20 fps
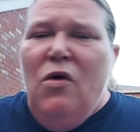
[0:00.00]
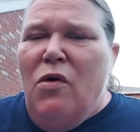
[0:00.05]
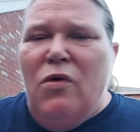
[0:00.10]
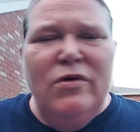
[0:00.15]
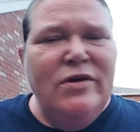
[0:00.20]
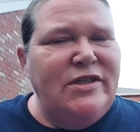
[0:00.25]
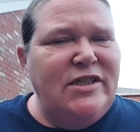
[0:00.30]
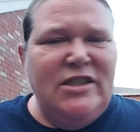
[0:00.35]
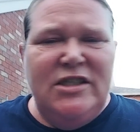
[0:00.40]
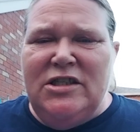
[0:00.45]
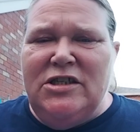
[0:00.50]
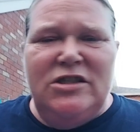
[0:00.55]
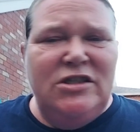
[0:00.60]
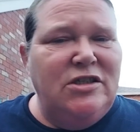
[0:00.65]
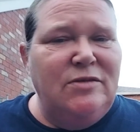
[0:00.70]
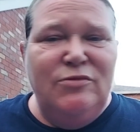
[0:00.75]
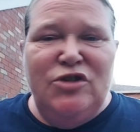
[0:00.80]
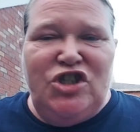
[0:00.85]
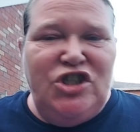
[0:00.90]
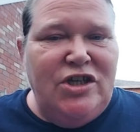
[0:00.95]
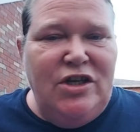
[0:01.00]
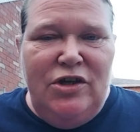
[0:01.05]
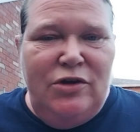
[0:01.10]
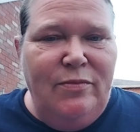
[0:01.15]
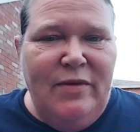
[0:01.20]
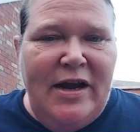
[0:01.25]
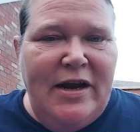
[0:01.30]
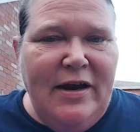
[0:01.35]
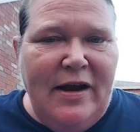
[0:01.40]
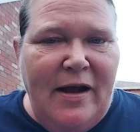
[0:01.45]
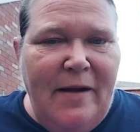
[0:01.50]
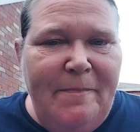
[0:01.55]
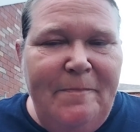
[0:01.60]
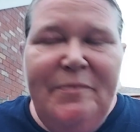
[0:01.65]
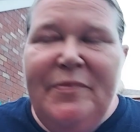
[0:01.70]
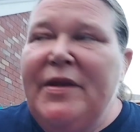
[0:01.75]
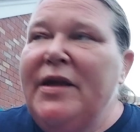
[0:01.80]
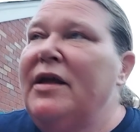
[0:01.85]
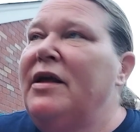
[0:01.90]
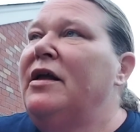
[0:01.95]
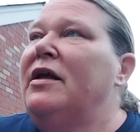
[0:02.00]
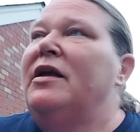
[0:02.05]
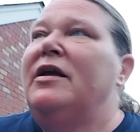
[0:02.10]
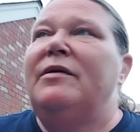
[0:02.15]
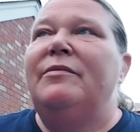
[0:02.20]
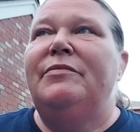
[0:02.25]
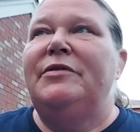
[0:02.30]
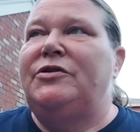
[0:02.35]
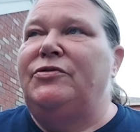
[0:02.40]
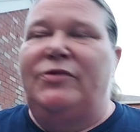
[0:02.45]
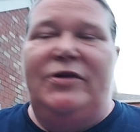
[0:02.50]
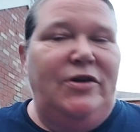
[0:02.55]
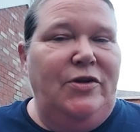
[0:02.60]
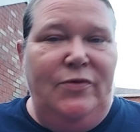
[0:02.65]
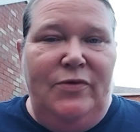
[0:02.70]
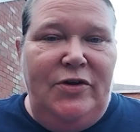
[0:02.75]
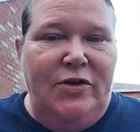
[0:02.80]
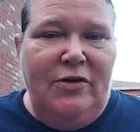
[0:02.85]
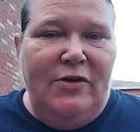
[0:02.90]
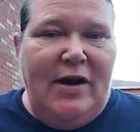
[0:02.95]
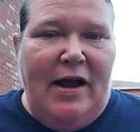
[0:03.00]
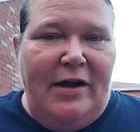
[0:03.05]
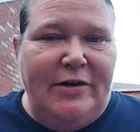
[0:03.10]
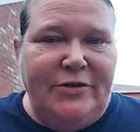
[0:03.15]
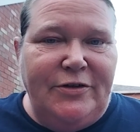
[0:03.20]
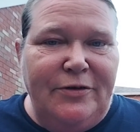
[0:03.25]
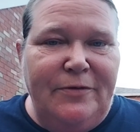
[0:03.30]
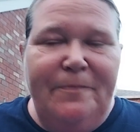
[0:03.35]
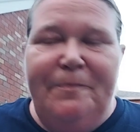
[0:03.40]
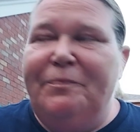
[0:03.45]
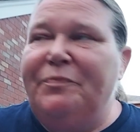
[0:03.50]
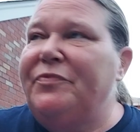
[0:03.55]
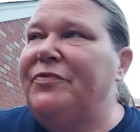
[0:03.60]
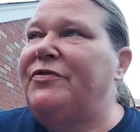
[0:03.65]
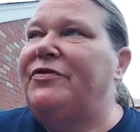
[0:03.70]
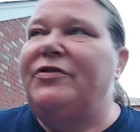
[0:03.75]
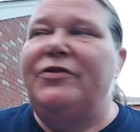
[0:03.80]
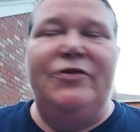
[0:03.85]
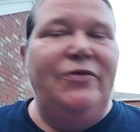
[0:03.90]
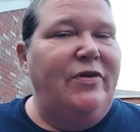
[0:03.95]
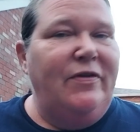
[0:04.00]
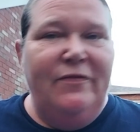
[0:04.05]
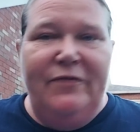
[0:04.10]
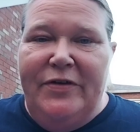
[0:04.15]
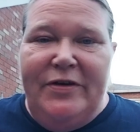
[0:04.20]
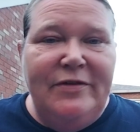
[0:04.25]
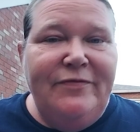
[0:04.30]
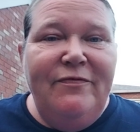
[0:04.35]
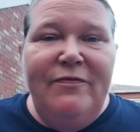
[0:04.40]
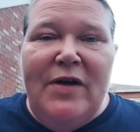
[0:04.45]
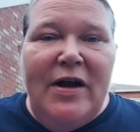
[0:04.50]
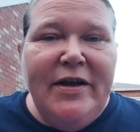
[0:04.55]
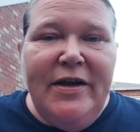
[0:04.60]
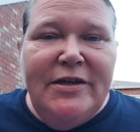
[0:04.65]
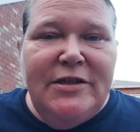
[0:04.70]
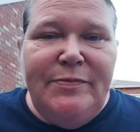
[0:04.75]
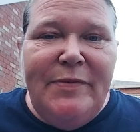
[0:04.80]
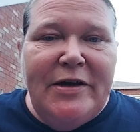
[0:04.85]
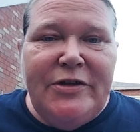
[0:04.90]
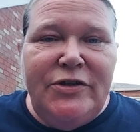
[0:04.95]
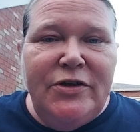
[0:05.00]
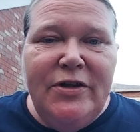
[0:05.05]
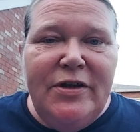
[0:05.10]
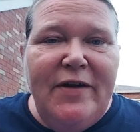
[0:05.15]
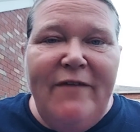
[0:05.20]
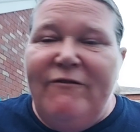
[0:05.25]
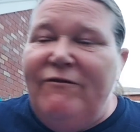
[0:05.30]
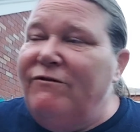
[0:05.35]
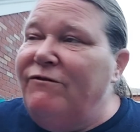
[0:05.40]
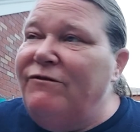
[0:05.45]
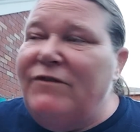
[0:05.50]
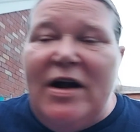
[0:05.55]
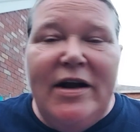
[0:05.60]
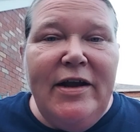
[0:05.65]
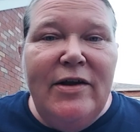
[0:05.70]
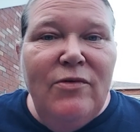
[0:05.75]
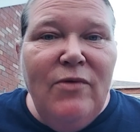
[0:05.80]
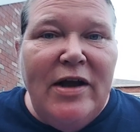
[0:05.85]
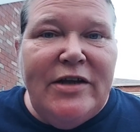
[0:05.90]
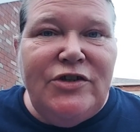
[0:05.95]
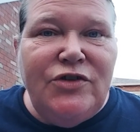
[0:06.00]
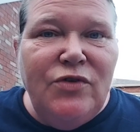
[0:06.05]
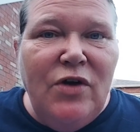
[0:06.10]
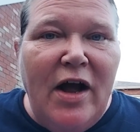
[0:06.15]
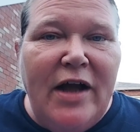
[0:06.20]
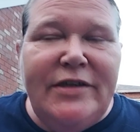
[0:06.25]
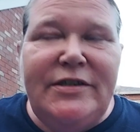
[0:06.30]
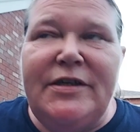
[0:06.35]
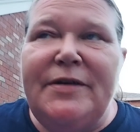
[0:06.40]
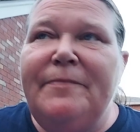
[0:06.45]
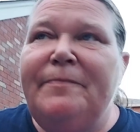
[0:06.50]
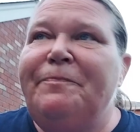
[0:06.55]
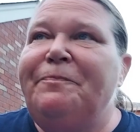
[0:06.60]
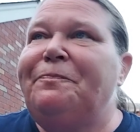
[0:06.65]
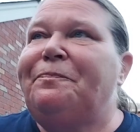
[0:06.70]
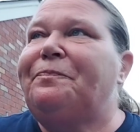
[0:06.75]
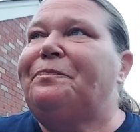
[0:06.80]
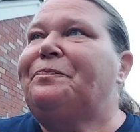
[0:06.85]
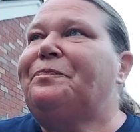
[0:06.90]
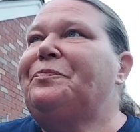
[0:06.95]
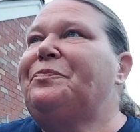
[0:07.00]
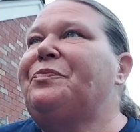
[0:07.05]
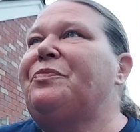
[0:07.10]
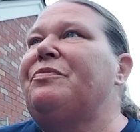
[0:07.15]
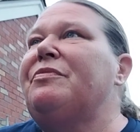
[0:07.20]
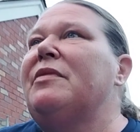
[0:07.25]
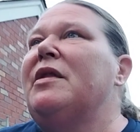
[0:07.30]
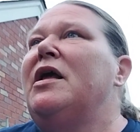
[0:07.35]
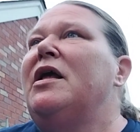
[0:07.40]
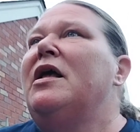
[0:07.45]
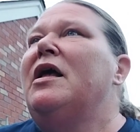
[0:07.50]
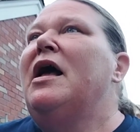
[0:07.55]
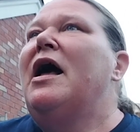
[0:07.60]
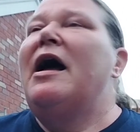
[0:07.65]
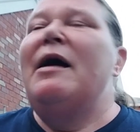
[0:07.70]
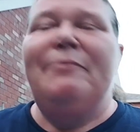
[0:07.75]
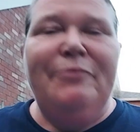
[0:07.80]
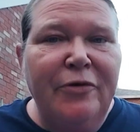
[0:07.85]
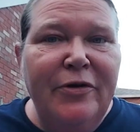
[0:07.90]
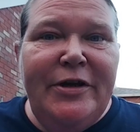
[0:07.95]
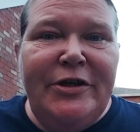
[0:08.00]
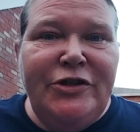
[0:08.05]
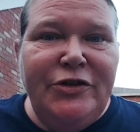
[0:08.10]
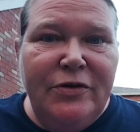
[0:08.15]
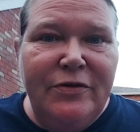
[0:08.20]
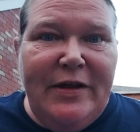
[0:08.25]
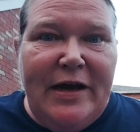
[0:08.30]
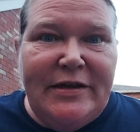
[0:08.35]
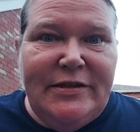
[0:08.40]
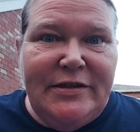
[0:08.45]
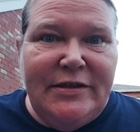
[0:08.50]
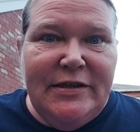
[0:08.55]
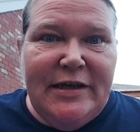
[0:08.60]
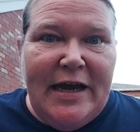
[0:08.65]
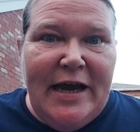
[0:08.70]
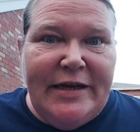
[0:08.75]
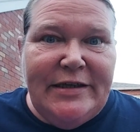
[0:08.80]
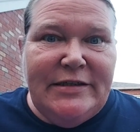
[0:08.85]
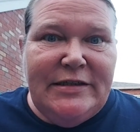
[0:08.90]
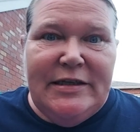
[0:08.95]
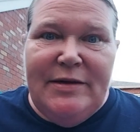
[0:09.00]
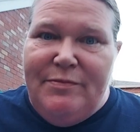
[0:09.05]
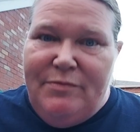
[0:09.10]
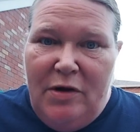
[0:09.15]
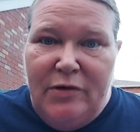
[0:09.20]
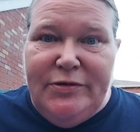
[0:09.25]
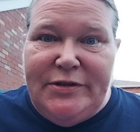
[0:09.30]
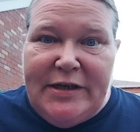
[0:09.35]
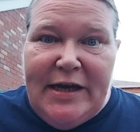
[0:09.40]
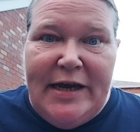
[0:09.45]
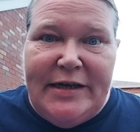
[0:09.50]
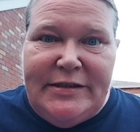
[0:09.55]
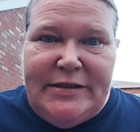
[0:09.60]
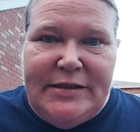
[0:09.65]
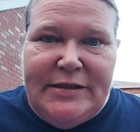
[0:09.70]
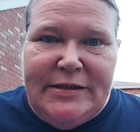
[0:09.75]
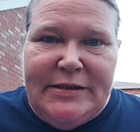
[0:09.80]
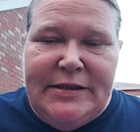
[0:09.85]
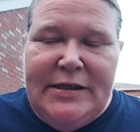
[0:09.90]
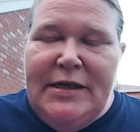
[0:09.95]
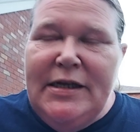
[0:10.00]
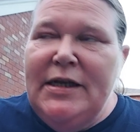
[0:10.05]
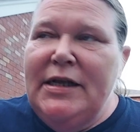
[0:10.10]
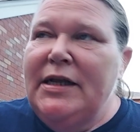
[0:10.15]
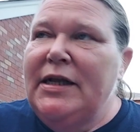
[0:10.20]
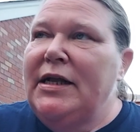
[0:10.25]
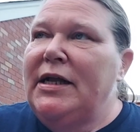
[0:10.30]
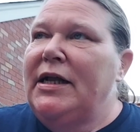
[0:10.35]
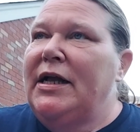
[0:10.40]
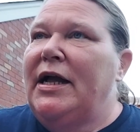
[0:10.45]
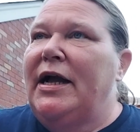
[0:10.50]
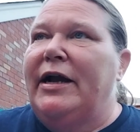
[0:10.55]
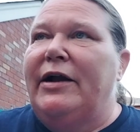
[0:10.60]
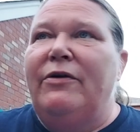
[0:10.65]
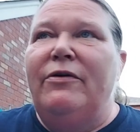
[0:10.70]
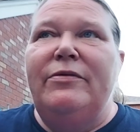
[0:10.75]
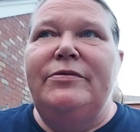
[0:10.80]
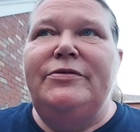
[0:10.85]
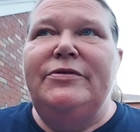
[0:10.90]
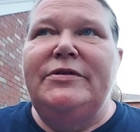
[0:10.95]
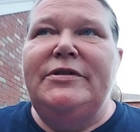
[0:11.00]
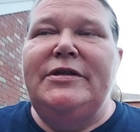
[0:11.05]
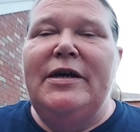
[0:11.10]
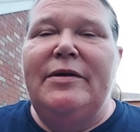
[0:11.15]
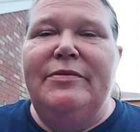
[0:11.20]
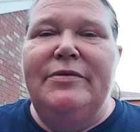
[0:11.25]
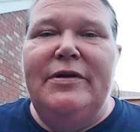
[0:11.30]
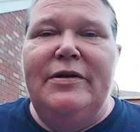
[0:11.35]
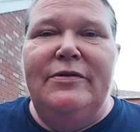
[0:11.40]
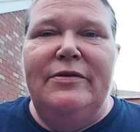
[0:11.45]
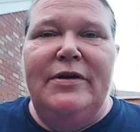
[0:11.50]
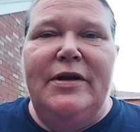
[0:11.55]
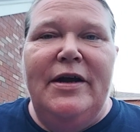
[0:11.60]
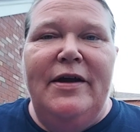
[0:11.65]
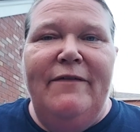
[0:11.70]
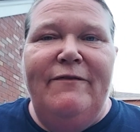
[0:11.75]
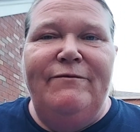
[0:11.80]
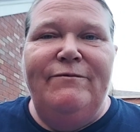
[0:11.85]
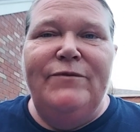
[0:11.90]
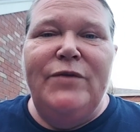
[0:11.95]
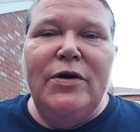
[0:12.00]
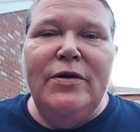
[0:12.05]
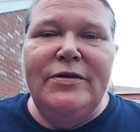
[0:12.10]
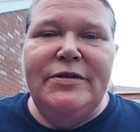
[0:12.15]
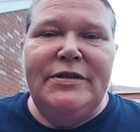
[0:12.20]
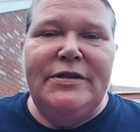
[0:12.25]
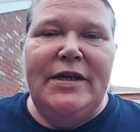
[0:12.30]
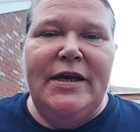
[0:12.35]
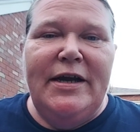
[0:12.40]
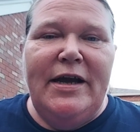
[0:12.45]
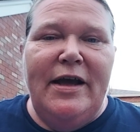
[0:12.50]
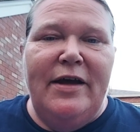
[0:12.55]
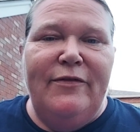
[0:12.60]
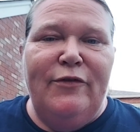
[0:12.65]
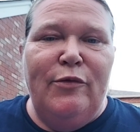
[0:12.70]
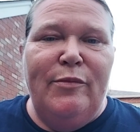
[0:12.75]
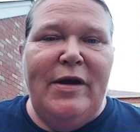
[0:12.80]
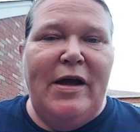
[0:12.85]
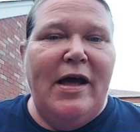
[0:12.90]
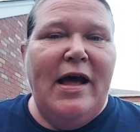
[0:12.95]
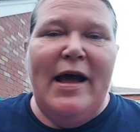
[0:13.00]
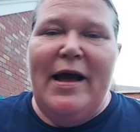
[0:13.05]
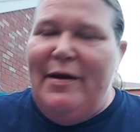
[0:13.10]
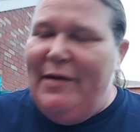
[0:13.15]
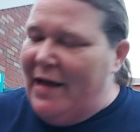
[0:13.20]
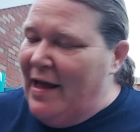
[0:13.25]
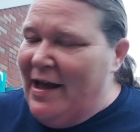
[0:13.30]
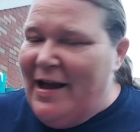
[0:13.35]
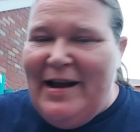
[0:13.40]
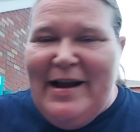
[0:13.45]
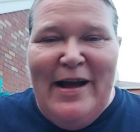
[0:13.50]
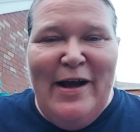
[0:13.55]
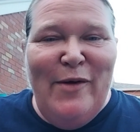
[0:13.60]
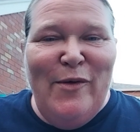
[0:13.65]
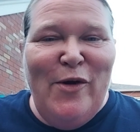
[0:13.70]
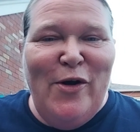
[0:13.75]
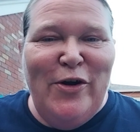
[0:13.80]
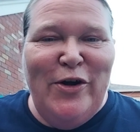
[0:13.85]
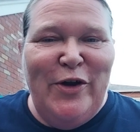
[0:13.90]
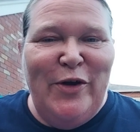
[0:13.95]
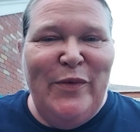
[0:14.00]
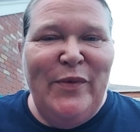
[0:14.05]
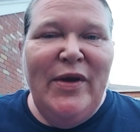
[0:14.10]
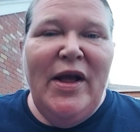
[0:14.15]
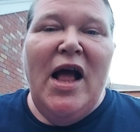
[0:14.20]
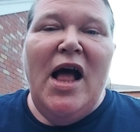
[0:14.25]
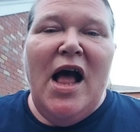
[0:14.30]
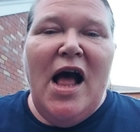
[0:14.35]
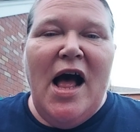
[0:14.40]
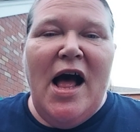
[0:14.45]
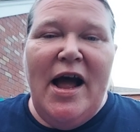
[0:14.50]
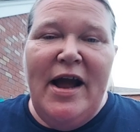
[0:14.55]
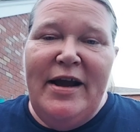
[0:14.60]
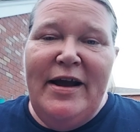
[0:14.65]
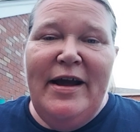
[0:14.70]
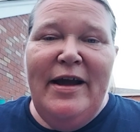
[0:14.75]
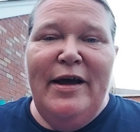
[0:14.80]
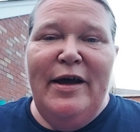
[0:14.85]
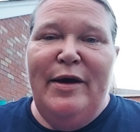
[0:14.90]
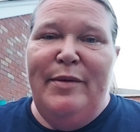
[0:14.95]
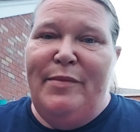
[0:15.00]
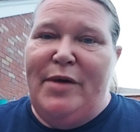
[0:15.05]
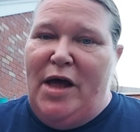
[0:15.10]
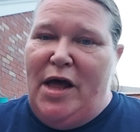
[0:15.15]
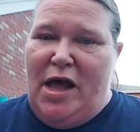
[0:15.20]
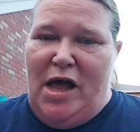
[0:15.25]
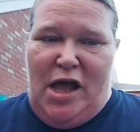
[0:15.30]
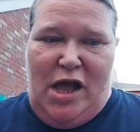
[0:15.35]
Or is this just some shit you made up between you and your doctor so you can feel fucking special at a fucking restaurant? I'm pretty sure that's the case in most cases. I go up to a table the other day, first thing out of her mouth, hi, how are you? I am